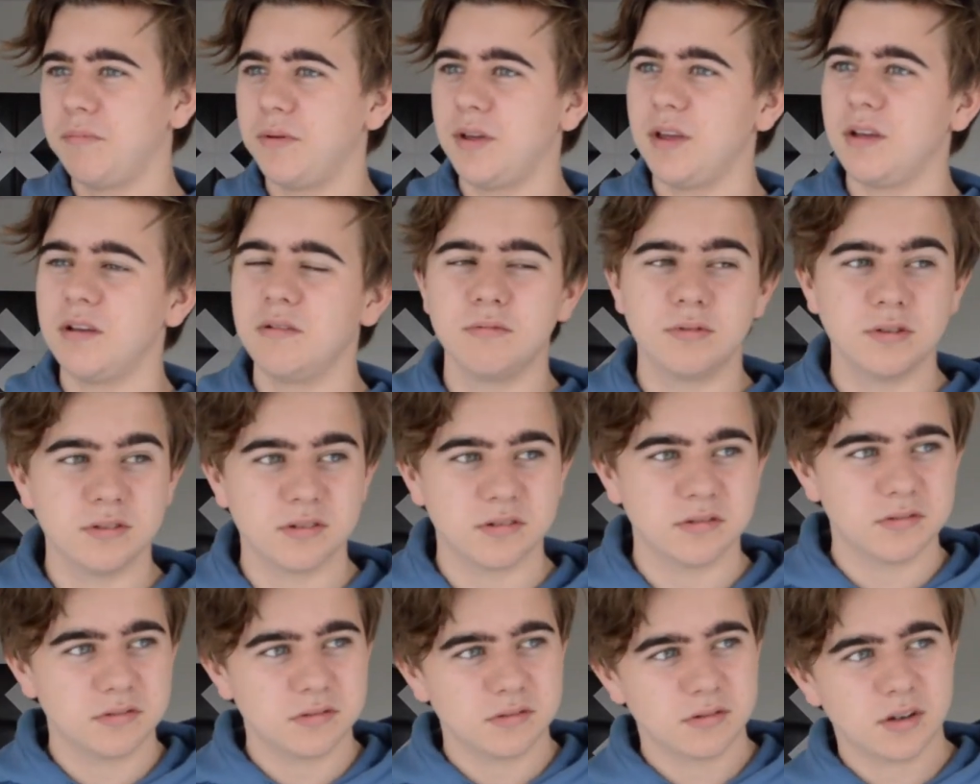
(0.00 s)
But it was
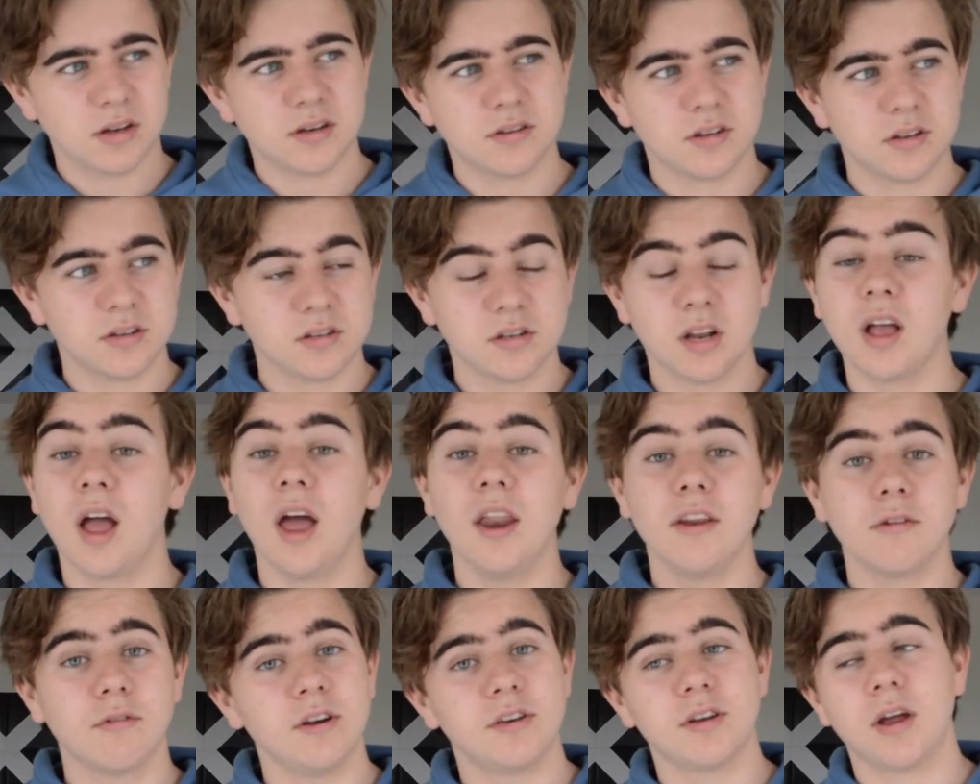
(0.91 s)
kind of selfish. Like I had
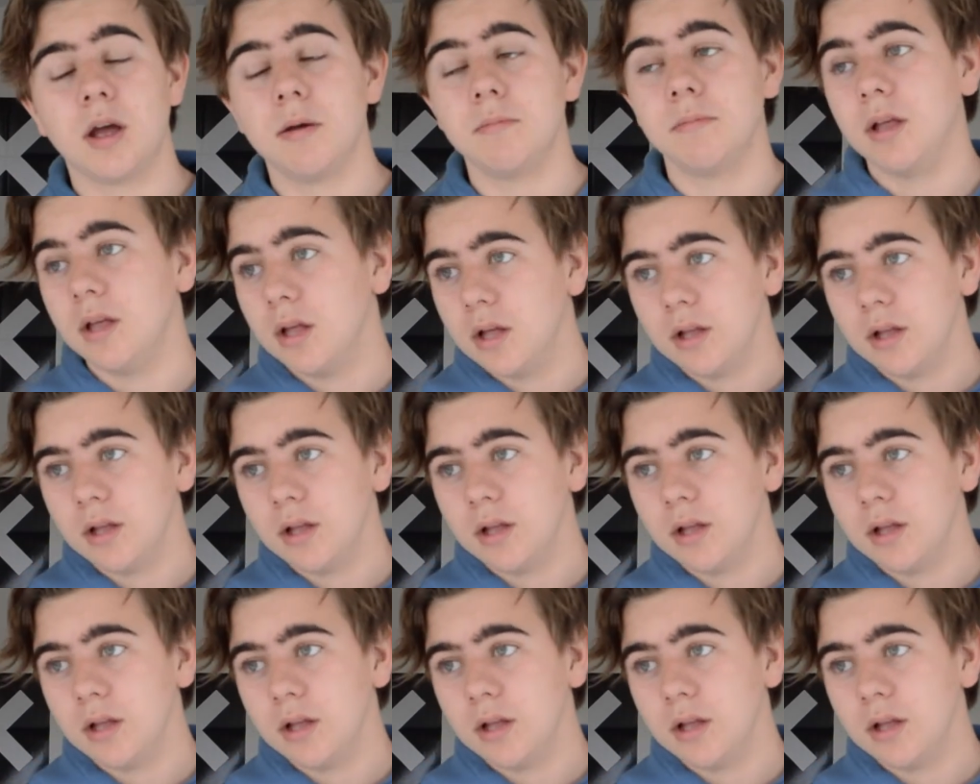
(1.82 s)
a great time.